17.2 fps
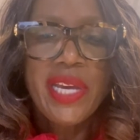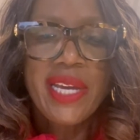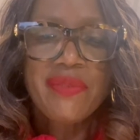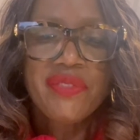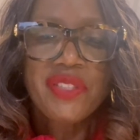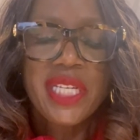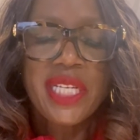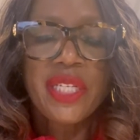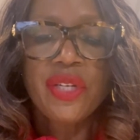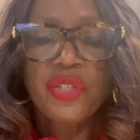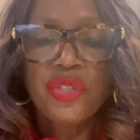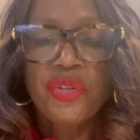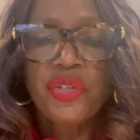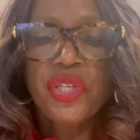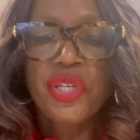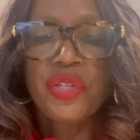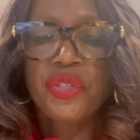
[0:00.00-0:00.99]
have seen a
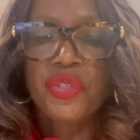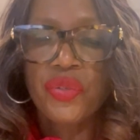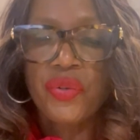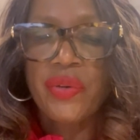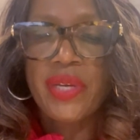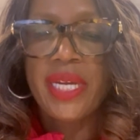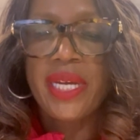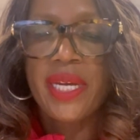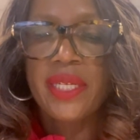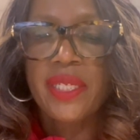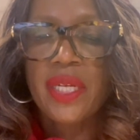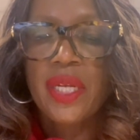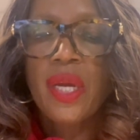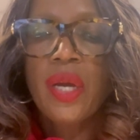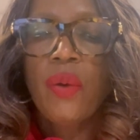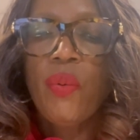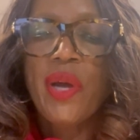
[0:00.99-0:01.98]
2-year trend
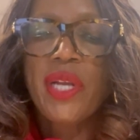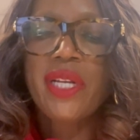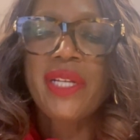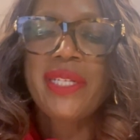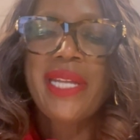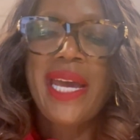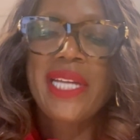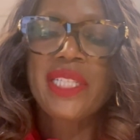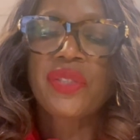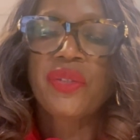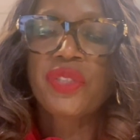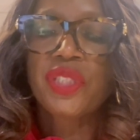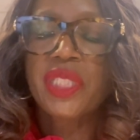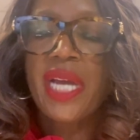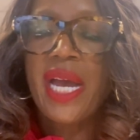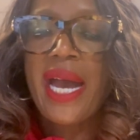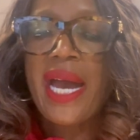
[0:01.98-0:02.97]
where the national
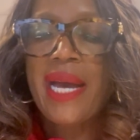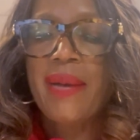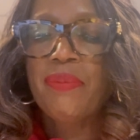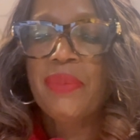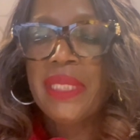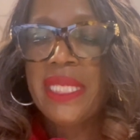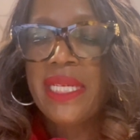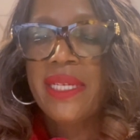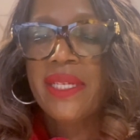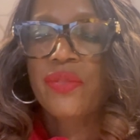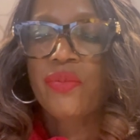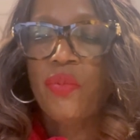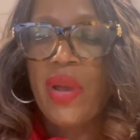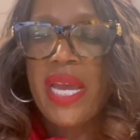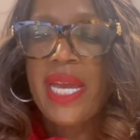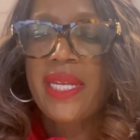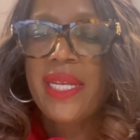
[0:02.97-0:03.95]
jobless
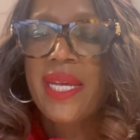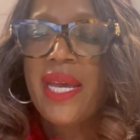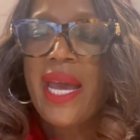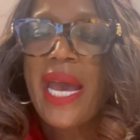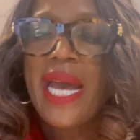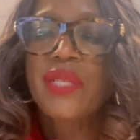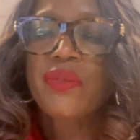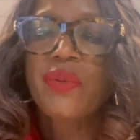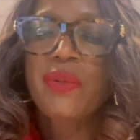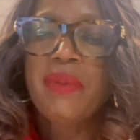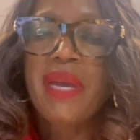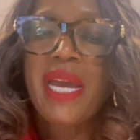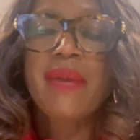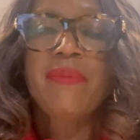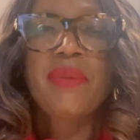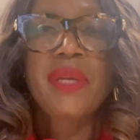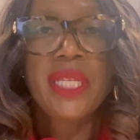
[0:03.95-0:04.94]
rate has
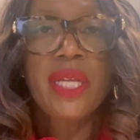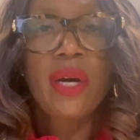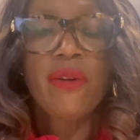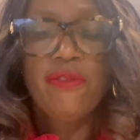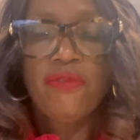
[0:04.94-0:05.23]
remained below